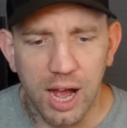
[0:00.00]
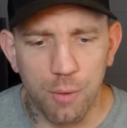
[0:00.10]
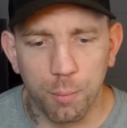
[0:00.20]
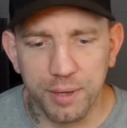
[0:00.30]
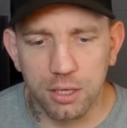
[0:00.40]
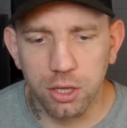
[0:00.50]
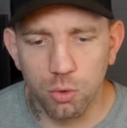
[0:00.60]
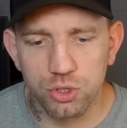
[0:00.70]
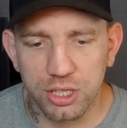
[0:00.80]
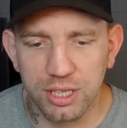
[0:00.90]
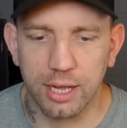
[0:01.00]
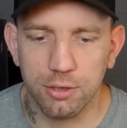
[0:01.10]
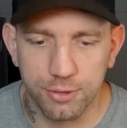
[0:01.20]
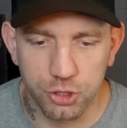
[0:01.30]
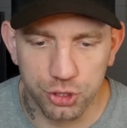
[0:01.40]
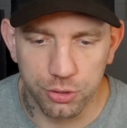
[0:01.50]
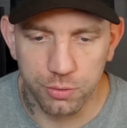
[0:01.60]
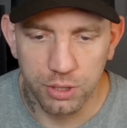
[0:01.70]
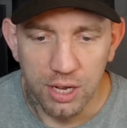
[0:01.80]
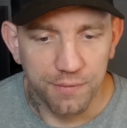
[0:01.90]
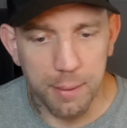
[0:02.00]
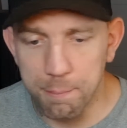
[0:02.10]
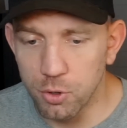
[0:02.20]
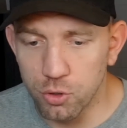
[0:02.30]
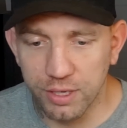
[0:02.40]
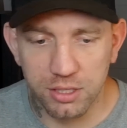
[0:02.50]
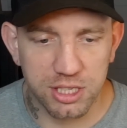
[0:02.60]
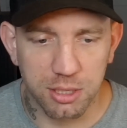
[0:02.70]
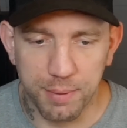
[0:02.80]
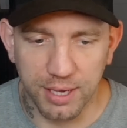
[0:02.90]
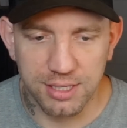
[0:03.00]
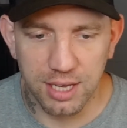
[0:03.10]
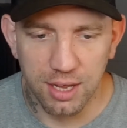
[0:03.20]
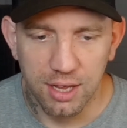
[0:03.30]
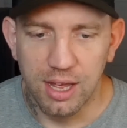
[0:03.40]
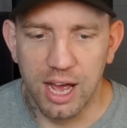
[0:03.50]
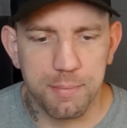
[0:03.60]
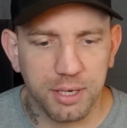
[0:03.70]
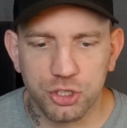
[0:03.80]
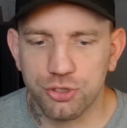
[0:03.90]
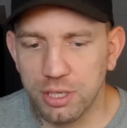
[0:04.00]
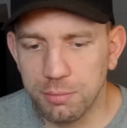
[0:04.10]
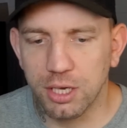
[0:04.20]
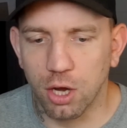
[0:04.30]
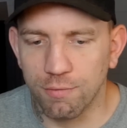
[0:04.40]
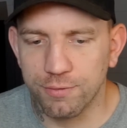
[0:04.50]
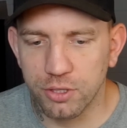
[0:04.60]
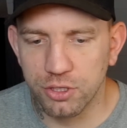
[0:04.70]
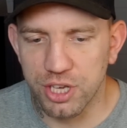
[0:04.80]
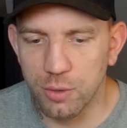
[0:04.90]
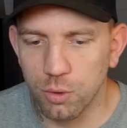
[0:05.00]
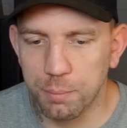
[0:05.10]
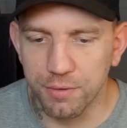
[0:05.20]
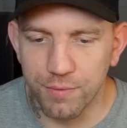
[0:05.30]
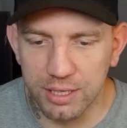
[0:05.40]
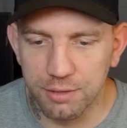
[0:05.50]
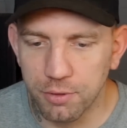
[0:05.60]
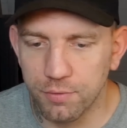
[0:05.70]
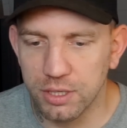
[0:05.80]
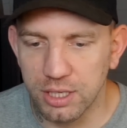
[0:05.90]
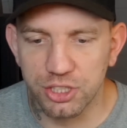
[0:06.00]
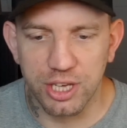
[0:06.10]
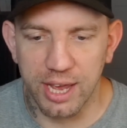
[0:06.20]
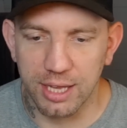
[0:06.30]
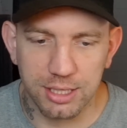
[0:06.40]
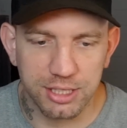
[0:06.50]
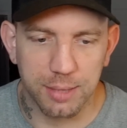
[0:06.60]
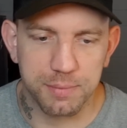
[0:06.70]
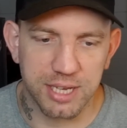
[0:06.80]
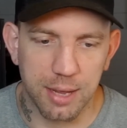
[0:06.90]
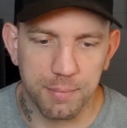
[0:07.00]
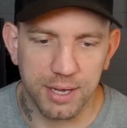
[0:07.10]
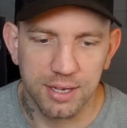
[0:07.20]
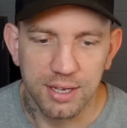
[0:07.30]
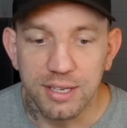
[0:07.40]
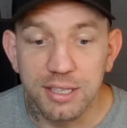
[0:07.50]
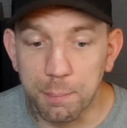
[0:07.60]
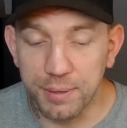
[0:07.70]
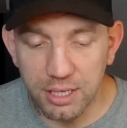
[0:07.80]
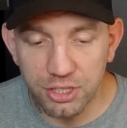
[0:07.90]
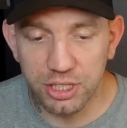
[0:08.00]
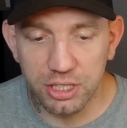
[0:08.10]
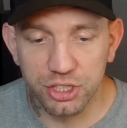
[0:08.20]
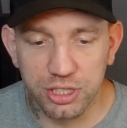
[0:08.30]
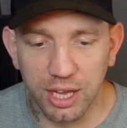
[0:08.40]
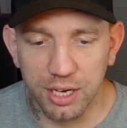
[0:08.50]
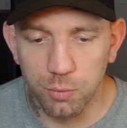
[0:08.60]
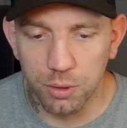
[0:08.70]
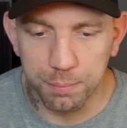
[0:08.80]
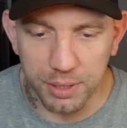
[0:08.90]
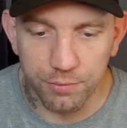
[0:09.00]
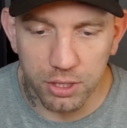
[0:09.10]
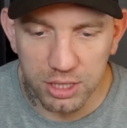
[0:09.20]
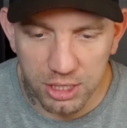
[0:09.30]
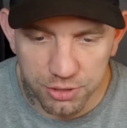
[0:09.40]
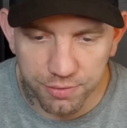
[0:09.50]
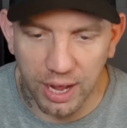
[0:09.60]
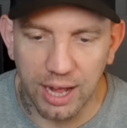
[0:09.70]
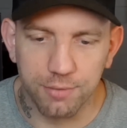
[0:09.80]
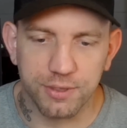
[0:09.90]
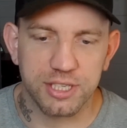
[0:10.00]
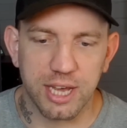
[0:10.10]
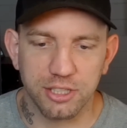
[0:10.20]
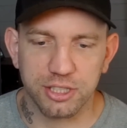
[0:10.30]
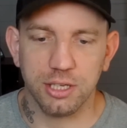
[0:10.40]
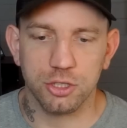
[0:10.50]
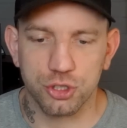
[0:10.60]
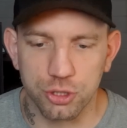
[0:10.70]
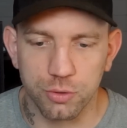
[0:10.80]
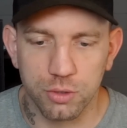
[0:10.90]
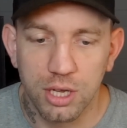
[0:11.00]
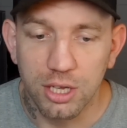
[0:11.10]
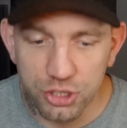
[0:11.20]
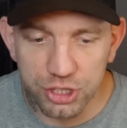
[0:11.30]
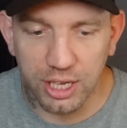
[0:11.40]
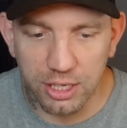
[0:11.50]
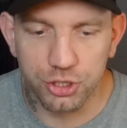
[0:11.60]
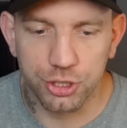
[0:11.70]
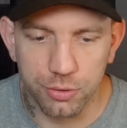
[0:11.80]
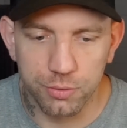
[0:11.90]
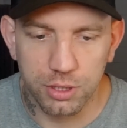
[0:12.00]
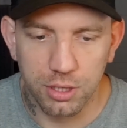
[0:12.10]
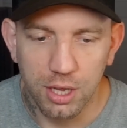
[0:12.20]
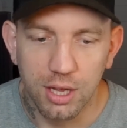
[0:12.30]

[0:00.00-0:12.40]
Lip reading: I will be closing the alpha soon, then moving to the beta. I am extremely confident it will be ready for release early September. The PC scanner will be released for alpha testing soon. Stay tuned.